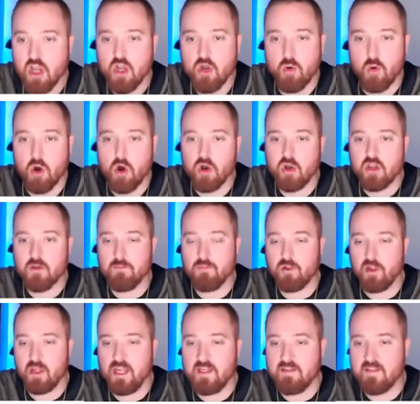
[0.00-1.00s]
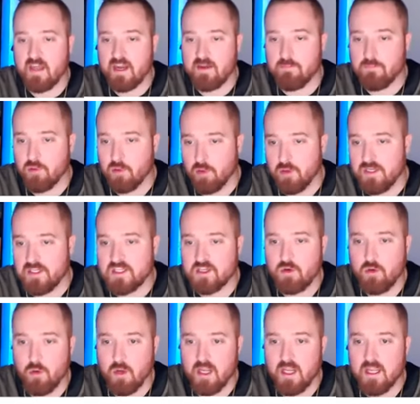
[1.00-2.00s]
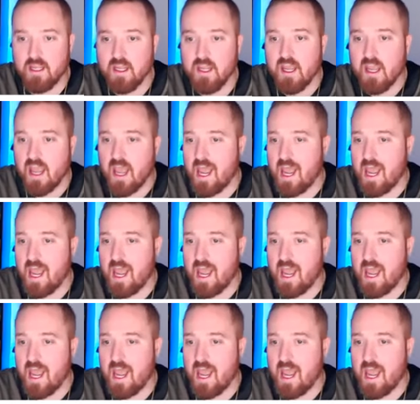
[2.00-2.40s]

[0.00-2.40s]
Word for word: who all complained that employees quit